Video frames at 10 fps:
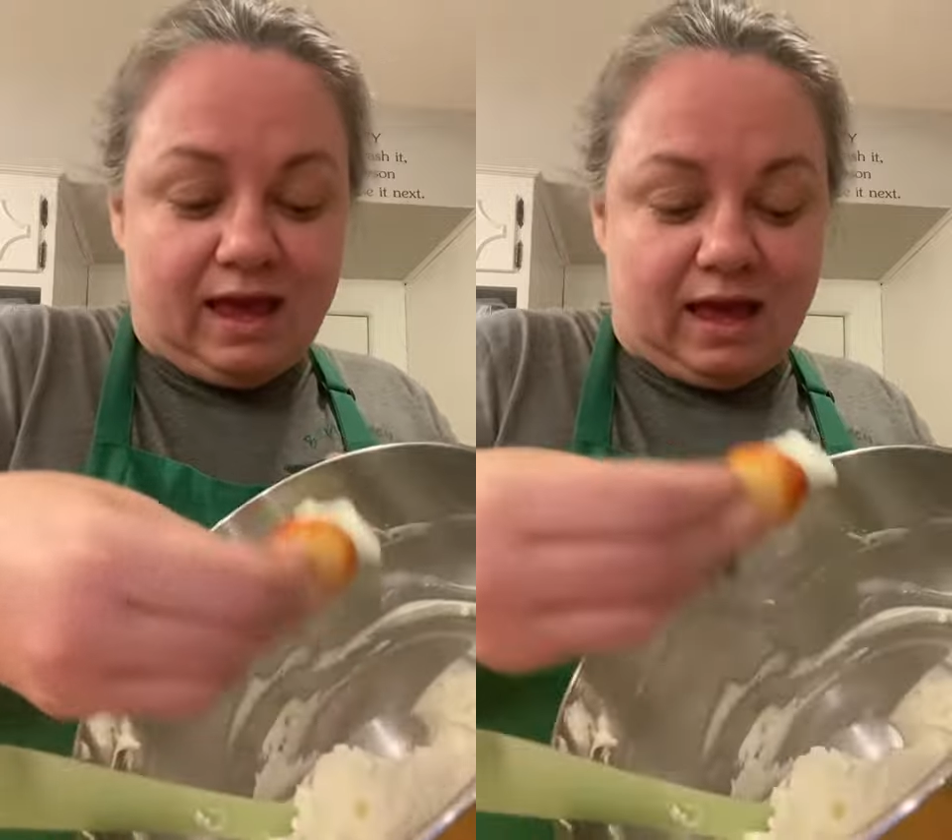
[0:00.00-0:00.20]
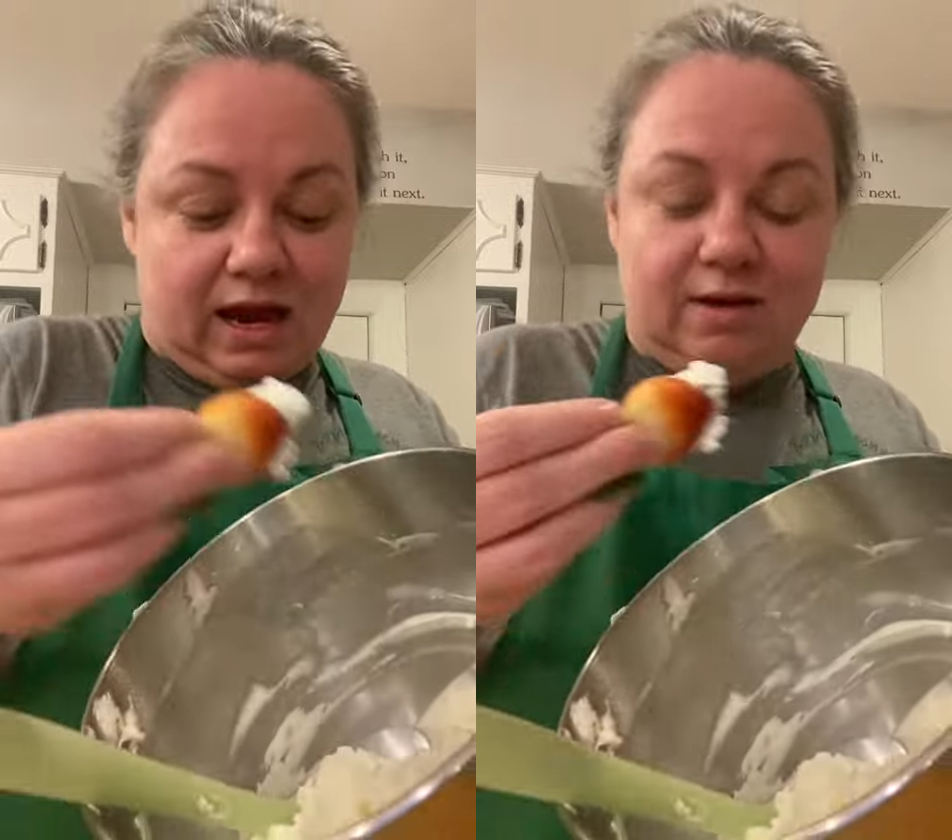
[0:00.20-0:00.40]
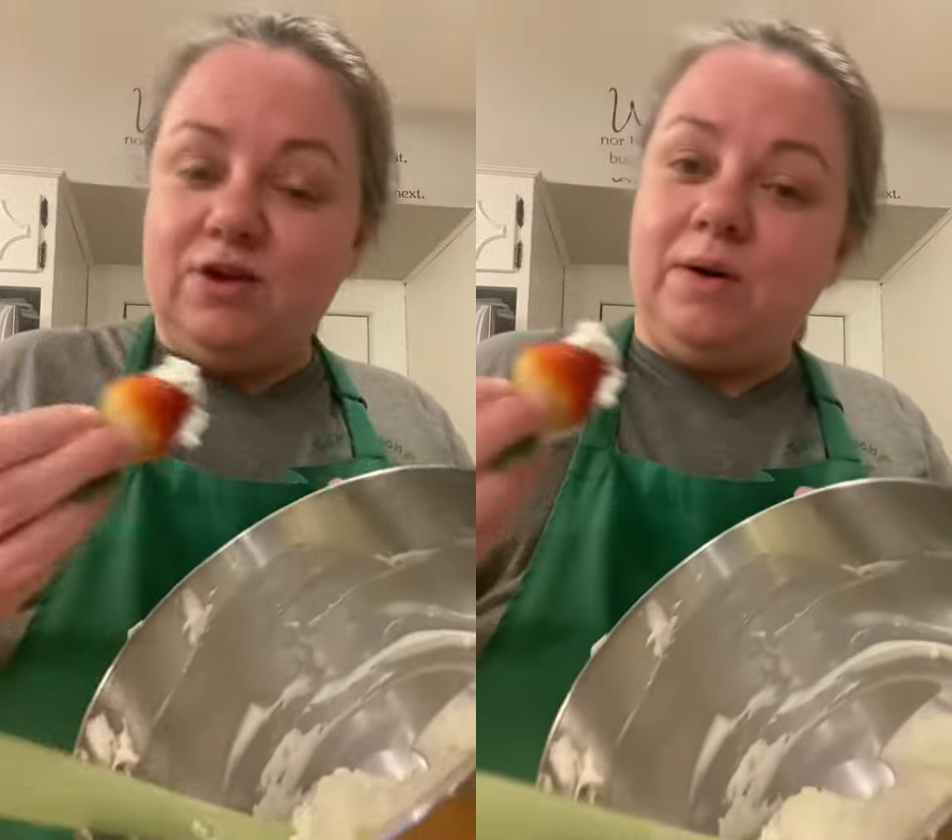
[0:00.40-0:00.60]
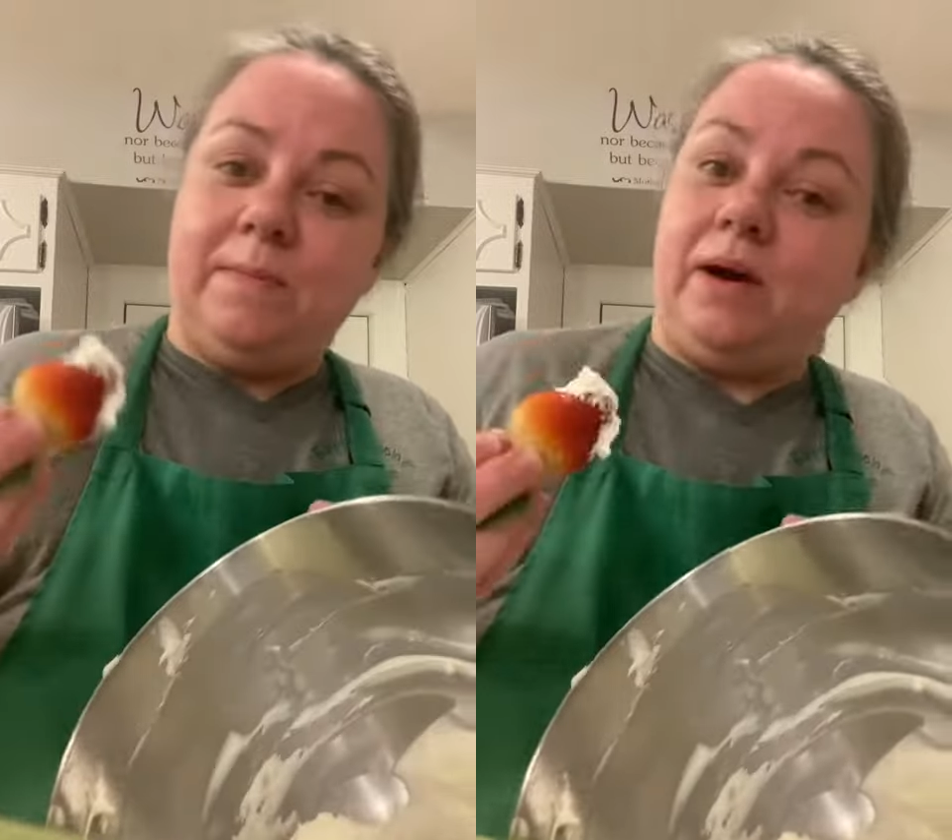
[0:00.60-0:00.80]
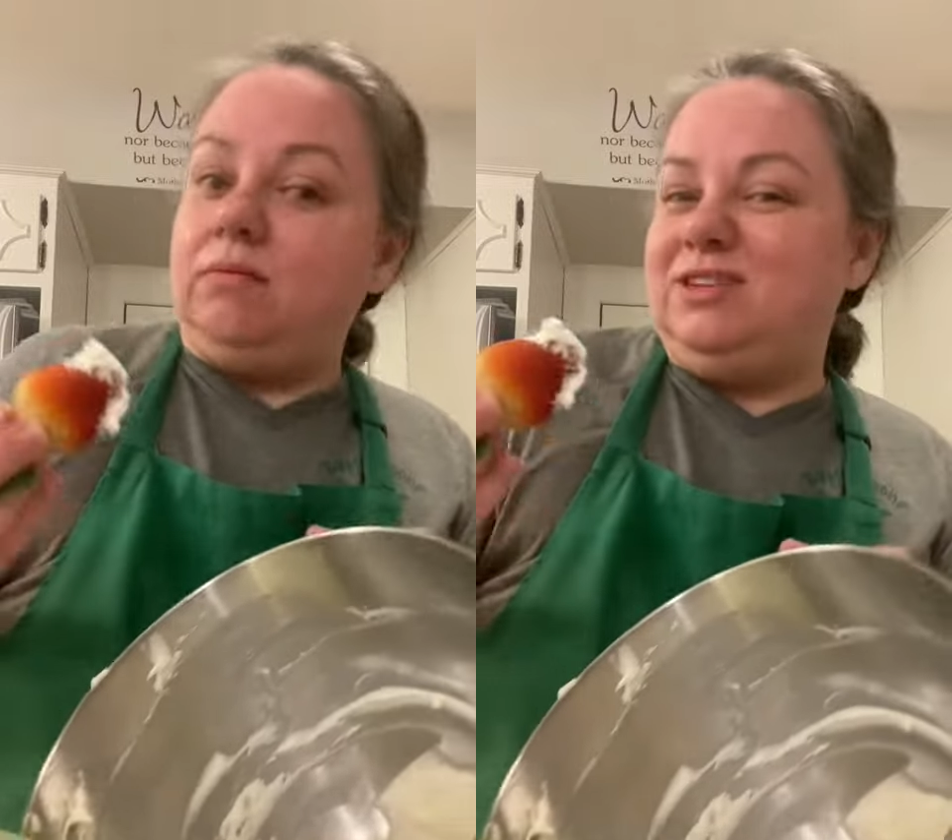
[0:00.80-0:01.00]
And I know I
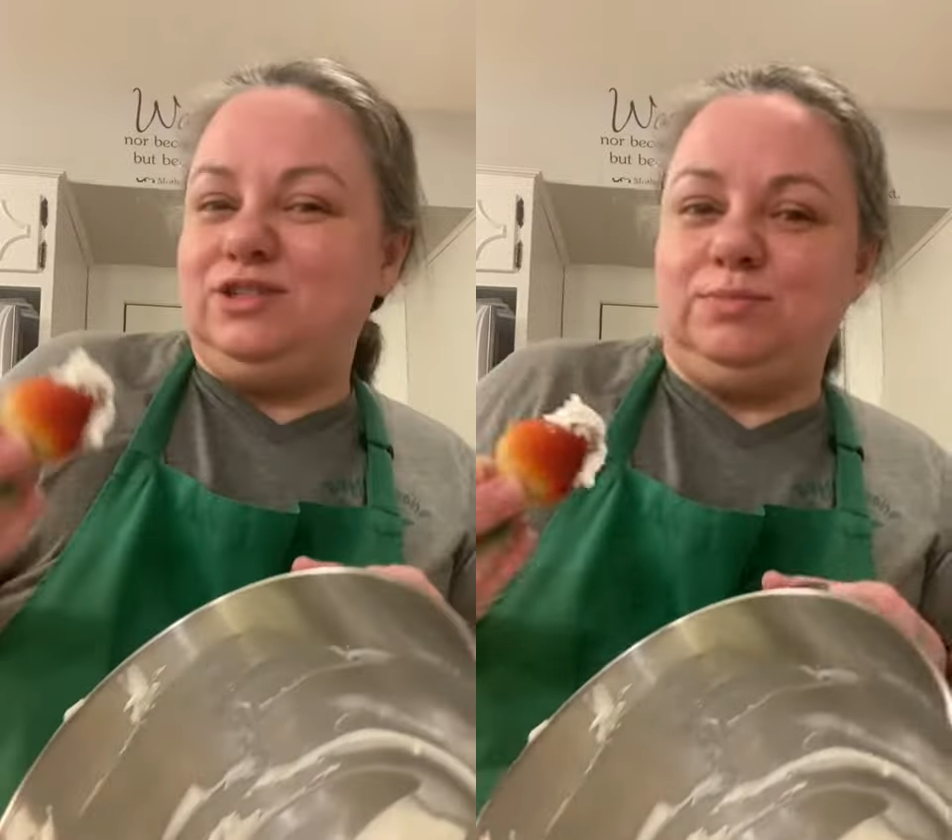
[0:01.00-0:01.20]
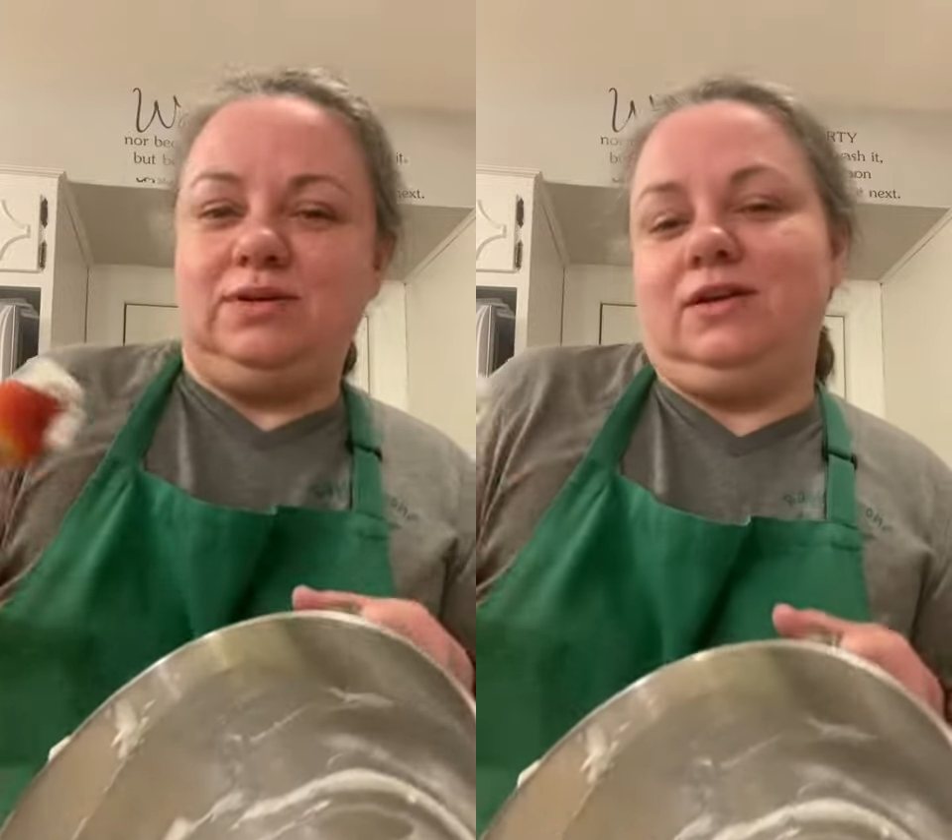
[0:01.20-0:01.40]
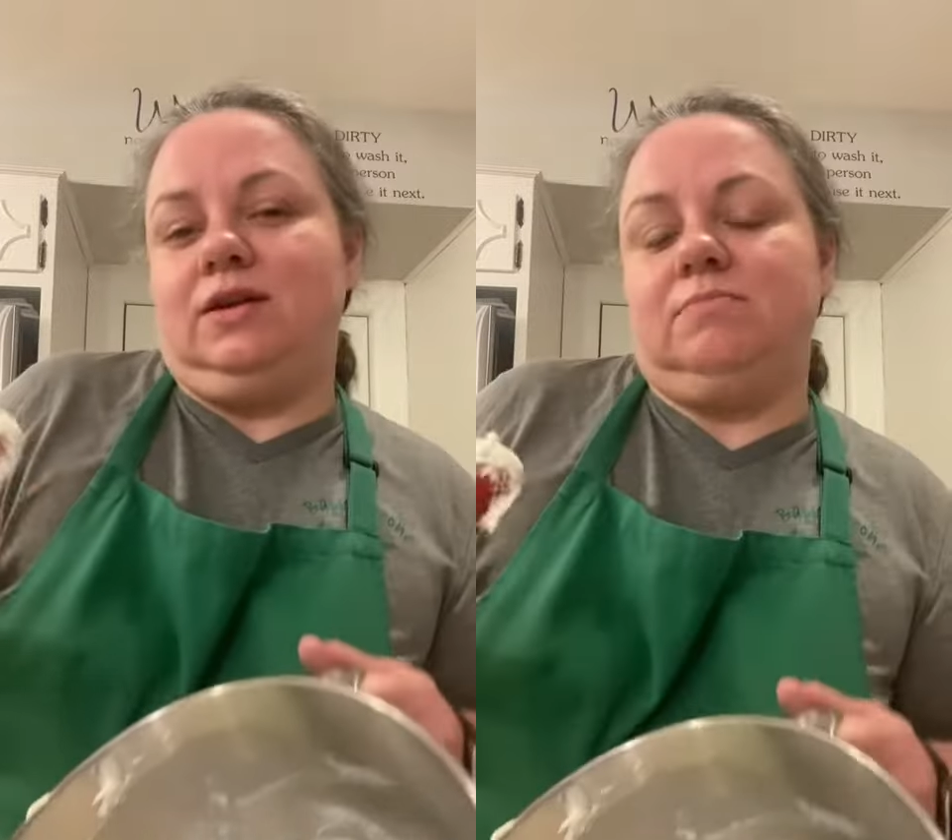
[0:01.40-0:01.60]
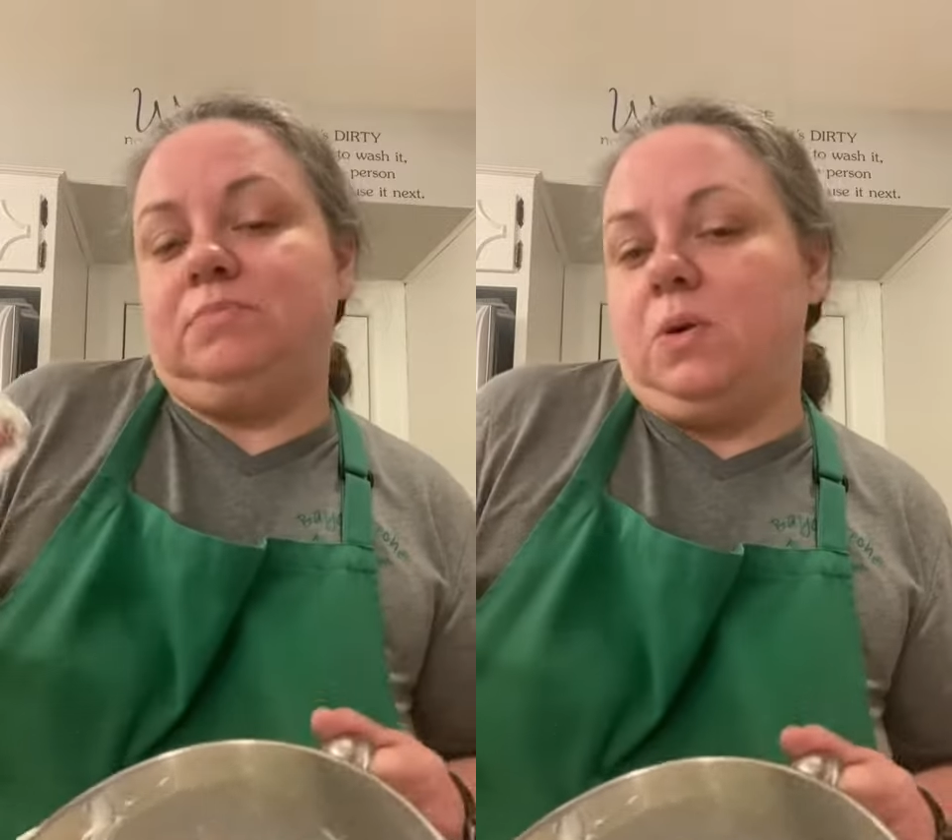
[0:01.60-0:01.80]
probably should put it in a bowl